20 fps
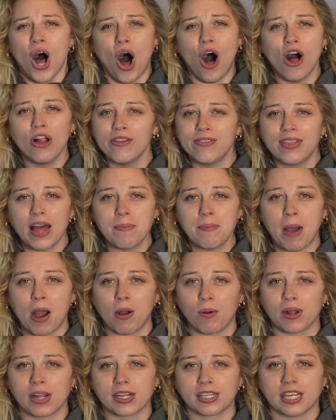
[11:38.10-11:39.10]
All of that
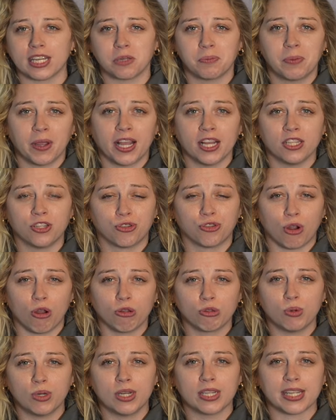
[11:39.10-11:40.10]
power exists because
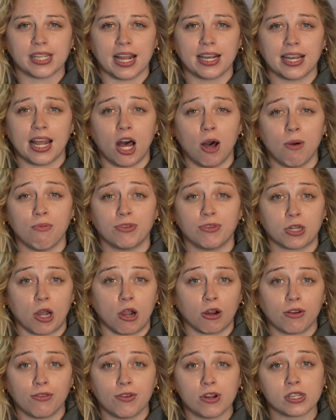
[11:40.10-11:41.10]
drones were designed to help
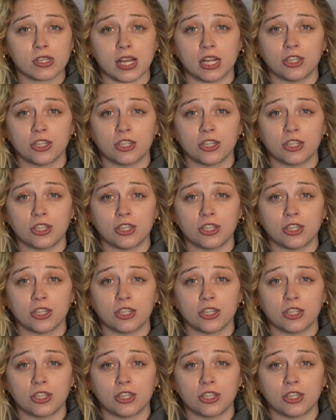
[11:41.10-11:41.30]
photographers,